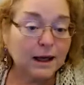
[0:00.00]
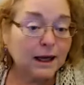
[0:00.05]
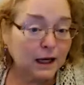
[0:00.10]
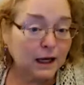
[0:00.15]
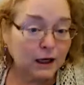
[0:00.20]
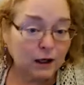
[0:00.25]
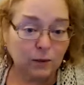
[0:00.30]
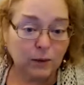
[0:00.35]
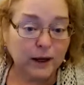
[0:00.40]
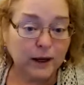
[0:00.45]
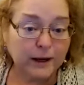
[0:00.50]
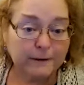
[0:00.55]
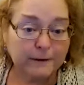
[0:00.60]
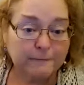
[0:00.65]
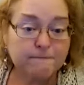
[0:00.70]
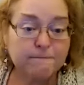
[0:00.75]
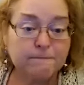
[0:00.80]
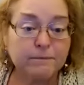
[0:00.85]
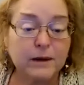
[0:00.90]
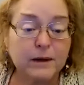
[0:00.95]

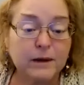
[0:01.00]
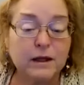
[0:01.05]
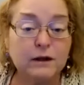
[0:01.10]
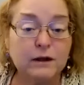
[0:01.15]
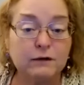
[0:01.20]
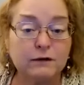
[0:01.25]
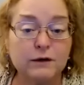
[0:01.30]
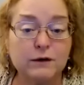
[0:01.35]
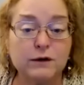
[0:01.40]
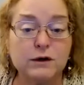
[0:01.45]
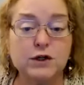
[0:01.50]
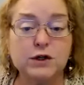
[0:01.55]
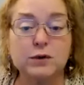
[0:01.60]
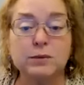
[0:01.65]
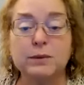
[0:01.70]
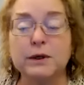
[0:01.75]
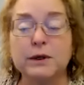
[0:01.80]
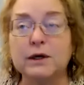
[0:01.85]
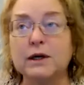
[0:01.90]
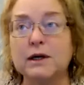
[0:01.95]
anyway in the future,
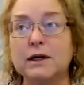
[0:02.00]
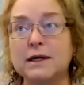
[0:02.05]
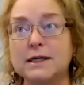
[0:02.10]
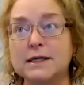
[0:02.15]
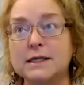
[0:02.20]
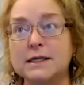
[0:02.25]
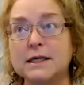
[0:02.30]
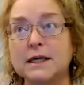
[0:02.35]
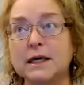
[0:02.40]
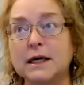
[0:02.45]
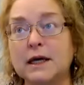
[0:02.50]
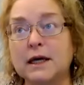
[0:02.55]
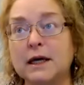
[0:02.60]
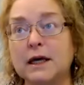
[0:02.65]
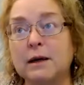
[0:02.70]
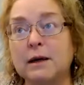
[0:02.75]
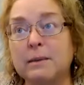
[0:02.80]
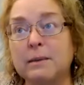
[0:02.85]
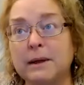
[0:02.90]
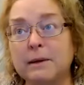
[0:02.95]
because
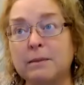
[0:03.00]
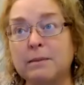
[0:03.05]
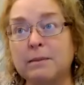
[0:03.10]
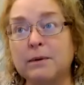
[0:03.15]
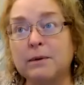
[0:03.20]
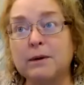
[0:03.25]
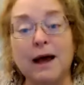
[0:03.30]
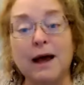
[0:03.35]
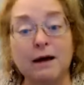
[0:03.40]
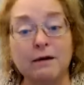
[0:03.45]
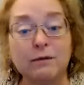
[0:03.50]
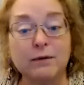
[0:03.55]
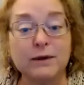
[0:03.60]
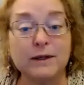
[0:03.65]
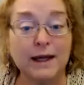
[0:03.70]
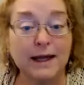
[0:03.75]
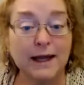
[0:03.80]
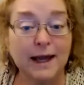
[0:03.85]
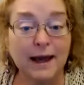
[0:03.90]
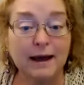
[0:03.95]
people have
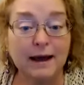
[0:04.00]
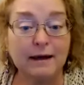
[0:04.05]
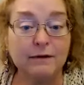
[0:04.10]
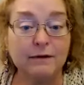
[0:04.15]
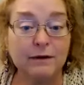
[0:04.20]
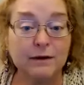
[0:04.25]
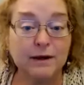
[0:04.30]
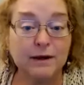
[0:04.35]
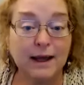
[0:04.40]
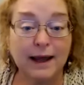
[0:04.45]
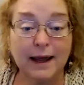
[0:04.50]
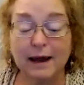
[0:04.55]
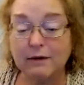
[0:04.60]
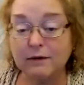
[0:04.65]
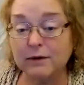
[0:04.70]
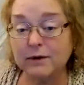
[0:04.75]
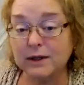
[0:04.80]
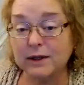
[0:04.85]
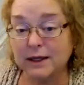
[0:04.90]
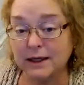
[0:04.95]
what they have and they have
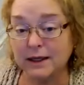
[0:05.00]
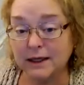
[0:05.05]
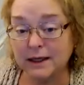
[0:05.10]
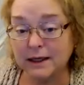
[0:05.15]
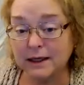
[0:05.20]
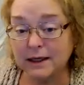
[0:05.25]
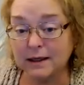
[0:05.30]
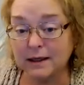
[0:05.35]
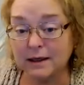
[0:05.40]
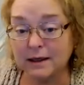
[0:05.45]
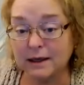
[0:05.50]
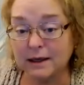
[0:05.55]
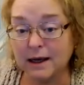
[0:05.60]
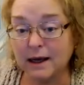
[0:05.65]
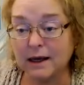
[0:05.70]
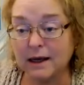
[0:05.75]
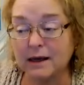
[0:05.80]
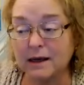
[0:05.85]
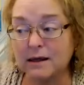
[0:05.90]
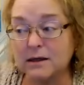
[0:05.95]
what they need.
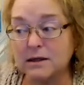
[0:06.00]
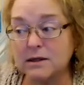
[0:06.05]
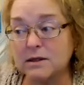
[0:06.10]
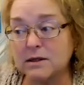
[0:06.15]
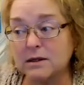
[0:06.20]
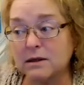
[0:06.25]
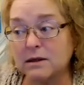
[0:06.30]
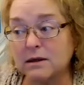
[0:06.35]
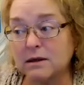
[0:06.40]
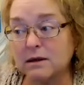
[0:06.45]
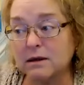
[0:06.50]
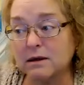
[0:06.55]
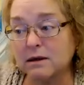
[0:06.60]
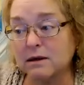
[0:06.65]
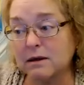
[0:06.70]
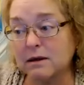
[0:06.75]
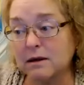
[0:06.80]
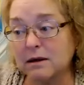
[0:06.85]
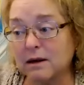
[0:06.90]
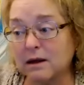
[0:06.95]
And
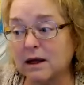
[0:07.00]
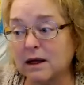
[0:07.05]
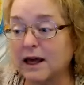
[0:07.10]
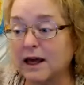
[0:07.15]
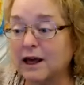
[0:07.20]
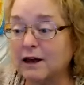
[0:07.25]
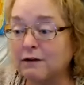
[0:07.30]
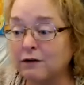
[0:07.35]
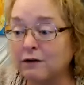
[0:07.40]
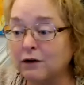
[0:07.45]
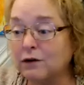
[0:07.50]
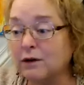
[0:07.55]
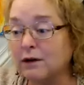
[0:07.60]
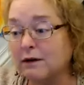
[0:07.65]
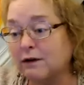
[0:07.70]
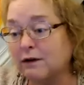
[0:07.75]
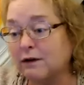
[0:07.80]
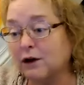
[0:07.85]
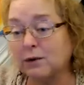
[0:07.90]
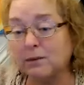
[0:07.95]
if you're
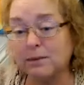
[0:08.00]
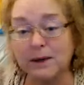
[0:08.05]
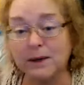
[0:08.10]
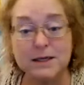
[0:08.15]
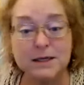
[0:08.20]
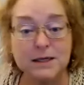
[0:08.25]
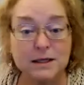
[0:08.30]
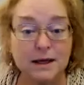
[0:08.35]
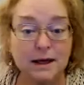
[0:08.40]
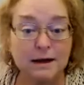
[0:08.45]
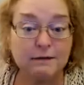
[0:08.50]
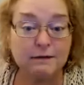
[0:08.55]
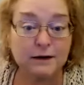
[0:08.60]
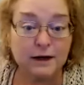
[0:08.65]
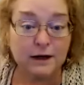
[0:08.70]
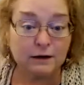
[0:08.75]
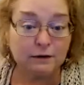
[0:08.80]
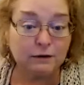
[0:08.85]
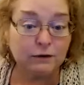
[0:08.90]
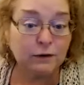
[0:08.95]
living your best life
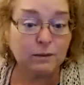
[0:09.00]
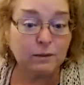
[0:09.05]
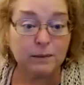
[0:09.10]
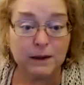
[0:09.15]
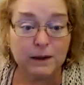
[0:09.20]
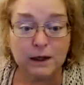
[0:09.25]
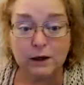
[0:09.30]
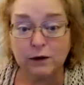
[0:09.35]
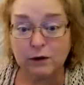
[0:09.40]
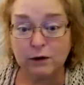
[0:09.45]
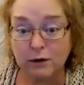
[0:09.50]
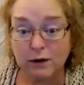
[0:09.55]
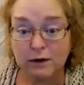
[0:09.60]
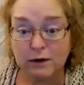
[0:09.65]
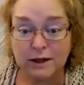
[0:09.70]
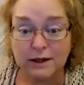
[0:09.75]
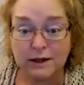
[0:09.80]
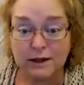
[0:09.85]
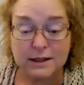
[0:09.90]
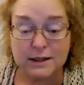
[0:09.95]
and if you're being your
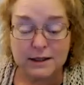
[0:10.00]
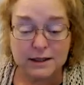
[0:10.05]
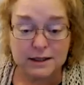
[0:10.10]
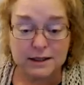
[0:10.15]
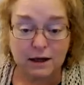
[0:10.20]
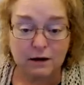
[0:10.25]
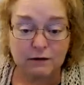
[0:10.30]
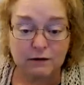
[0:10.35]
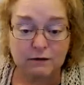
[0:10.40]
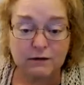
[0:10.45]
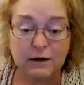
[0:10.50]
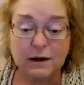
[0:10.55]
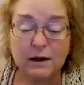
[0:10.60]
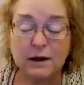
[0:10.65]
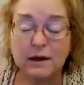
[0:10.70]
authentic self